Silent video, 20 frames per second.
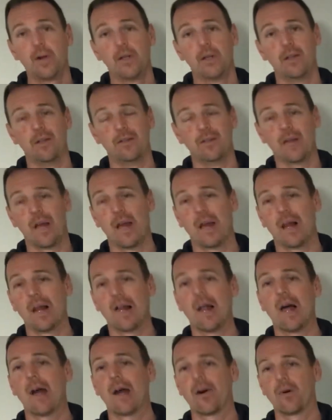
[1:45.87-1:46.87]
He's got a
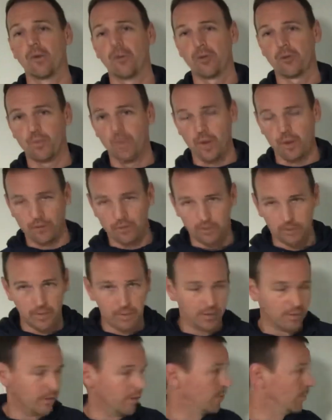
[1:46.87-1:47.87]
lot of
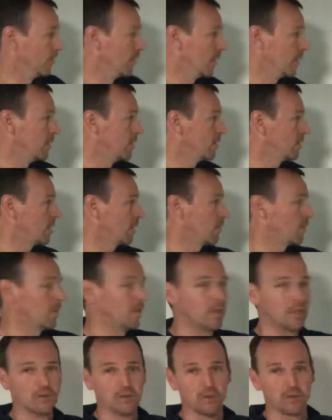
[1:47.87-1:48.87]
responsibility. So it doesn't just have to be
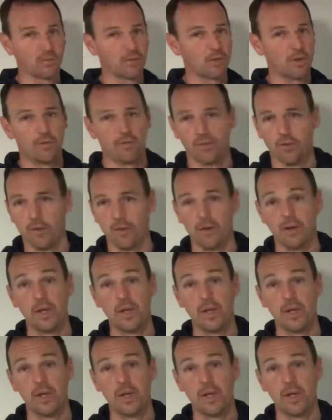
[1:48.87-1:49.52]
against a 3 front.